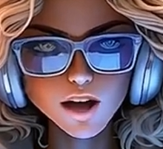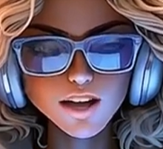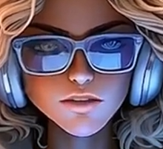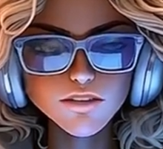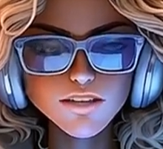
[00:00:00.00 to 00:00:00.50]

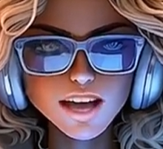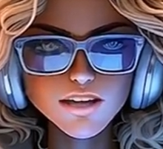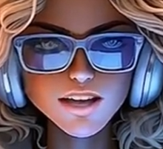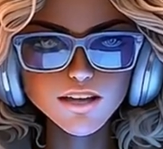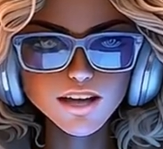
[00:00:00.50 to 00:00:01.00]
On
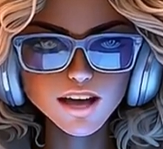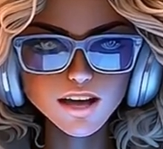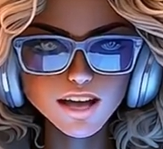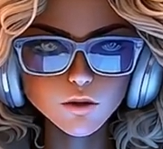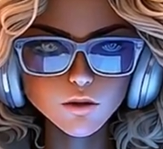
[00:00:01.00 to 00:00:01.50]
average,
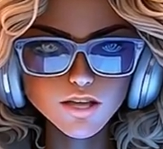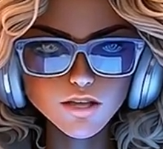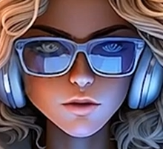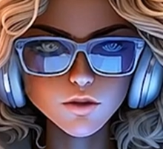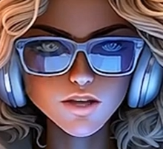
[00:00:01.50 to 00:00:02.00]
this jacket
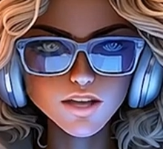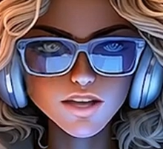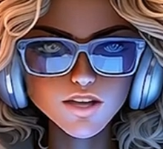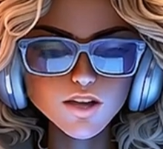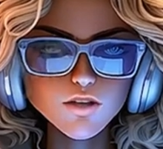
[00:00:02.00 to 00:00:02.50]
travels
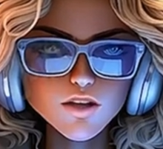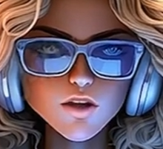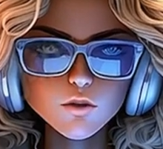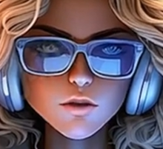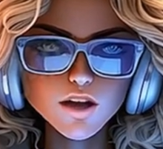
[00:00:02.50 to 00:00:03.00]
between
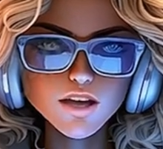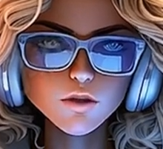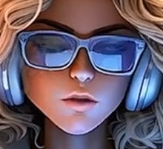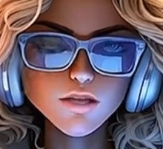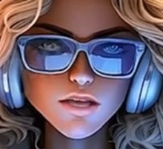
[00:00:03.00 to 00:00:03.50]
600 to
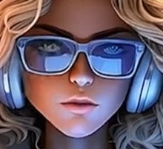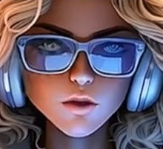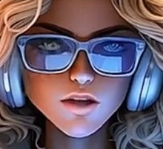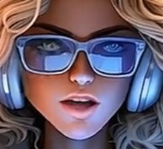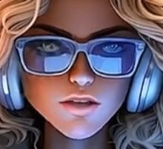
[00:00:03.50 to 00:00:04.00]

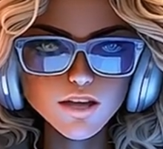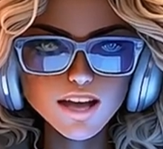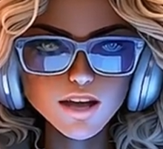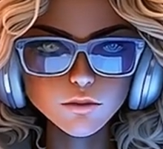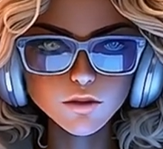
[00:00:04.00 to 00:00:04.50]
850
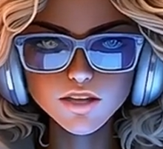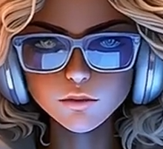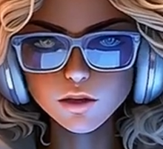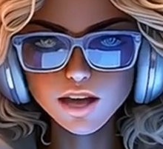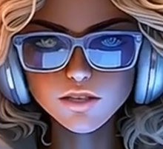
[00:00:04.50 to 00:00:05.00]
miles
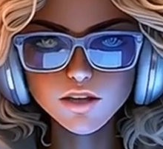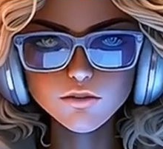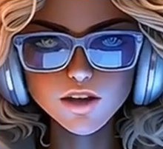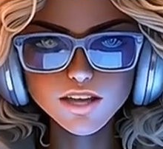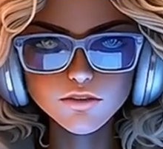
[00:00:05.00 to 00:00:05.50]
before it
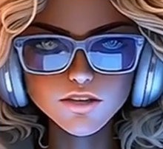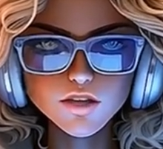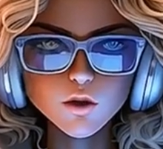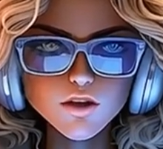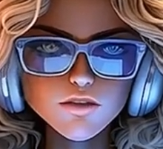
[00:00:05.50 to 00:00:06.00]
reaches its
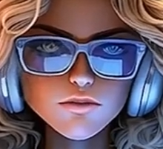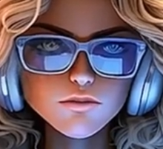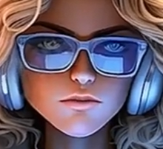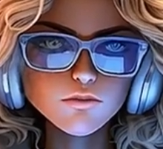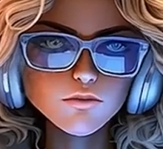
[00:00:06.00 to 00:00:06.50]
buyer.
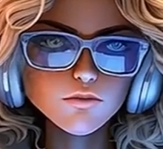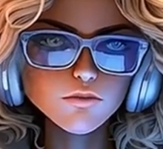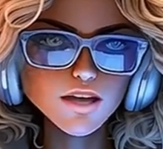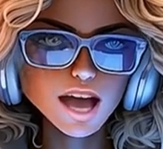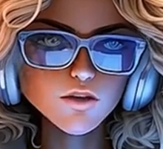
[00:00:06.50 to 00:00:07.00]
It has
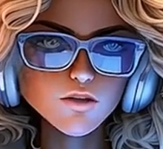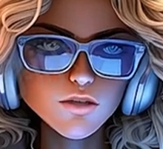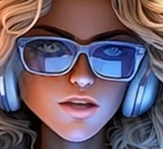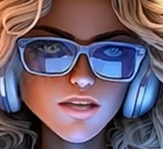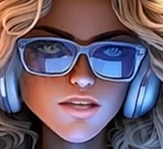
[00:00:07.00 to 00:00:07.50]

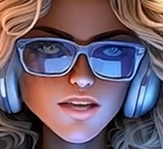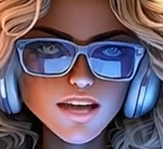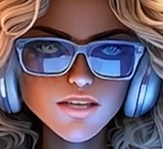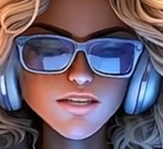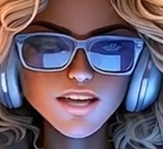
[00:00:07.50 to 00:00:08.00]
820
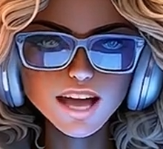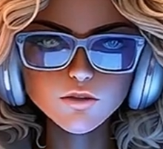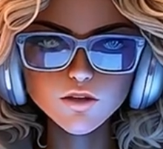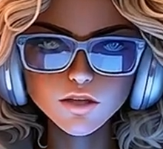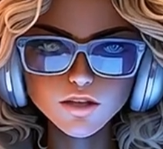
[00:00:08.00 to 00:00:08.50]
positive
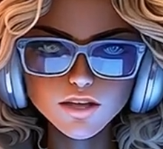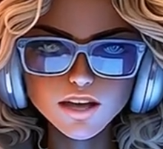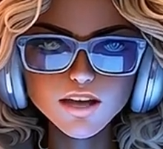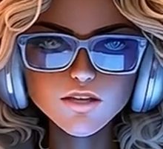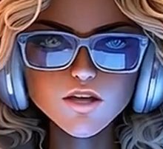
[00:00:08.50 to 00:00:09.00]
reviews
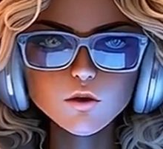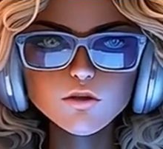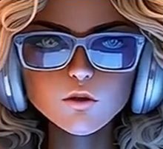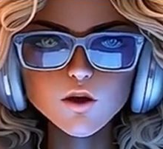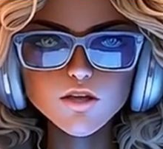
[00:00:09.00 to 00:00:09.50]
on the
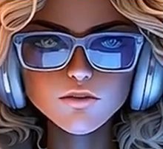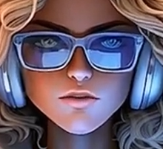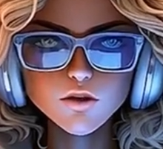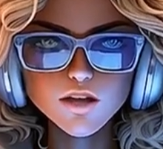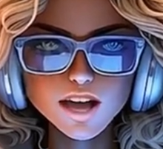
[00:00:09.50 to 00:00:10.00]
company's
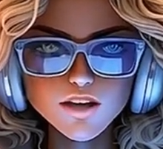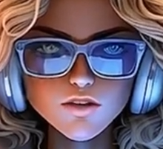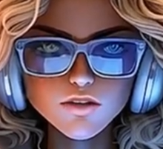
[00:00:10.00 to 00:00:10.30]
website.